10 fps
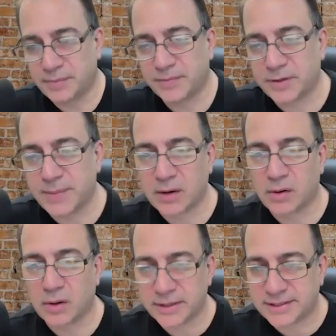make a
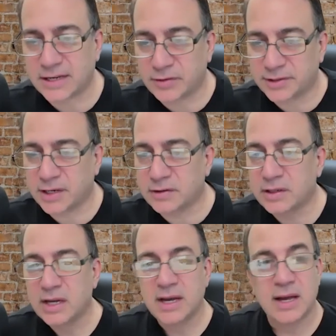hole, et cetera, et cetera.
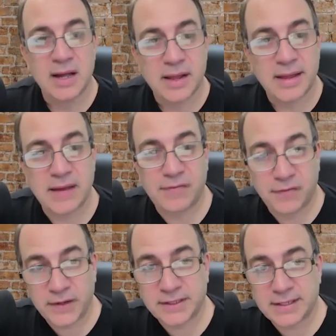If it
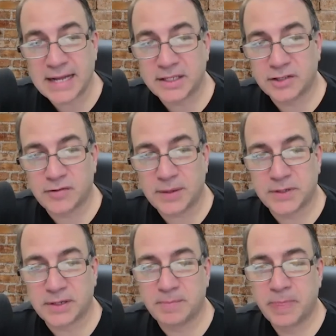fits that
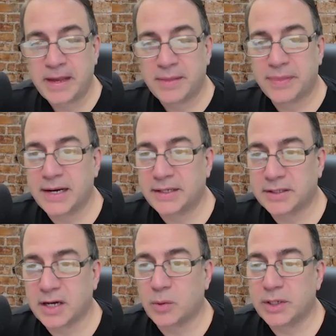description, then it's
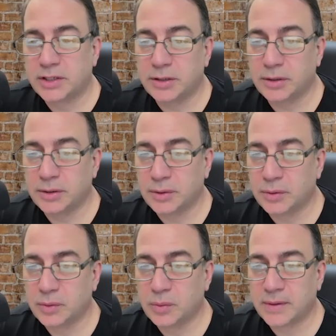going
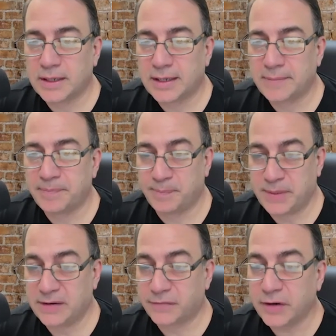to be
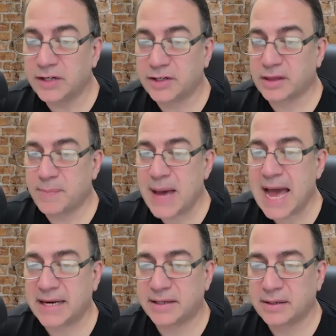infringing the
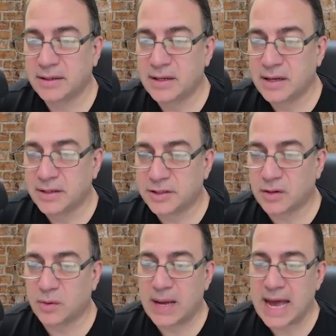patent.
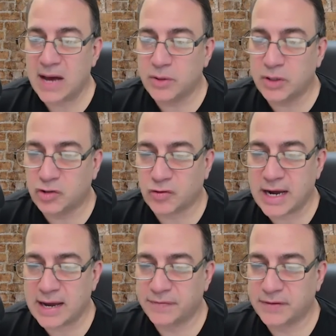So how you
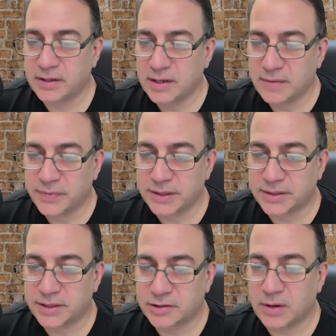draft this
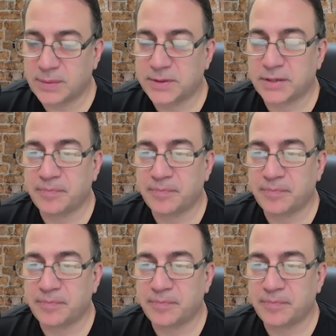description